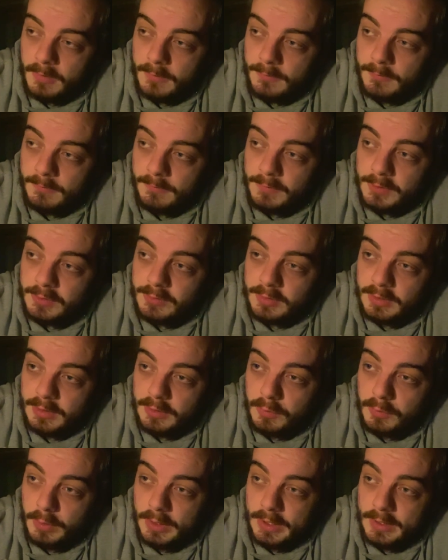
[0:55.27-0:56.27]
Officially
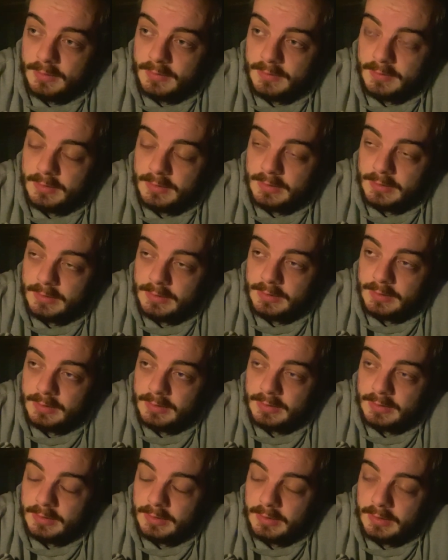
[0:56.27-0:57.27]
quit.
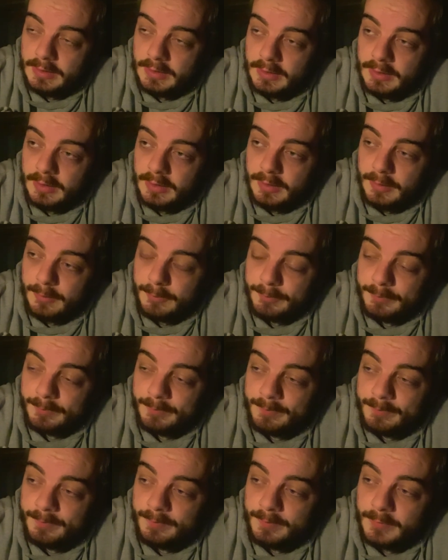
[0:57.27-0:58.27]
Um,
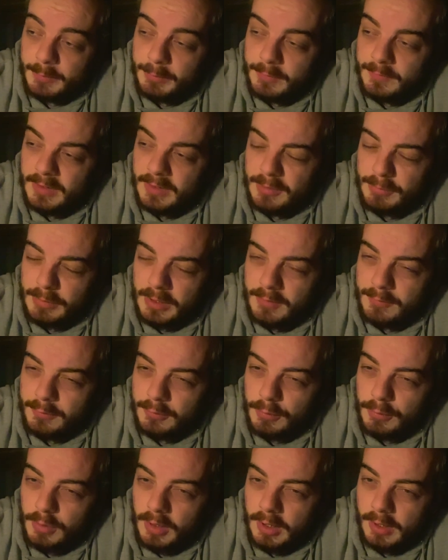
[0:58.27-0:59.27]
I've been thinking about it for
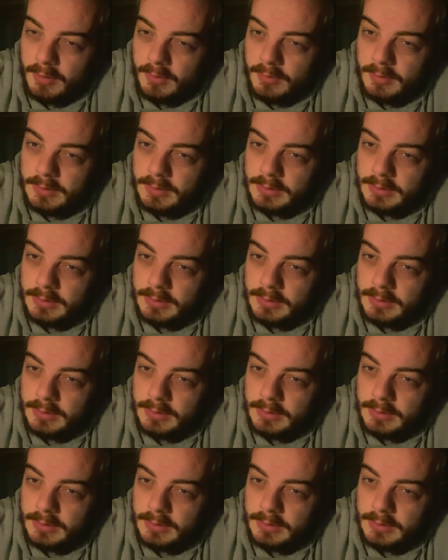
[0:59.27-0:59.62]
a while.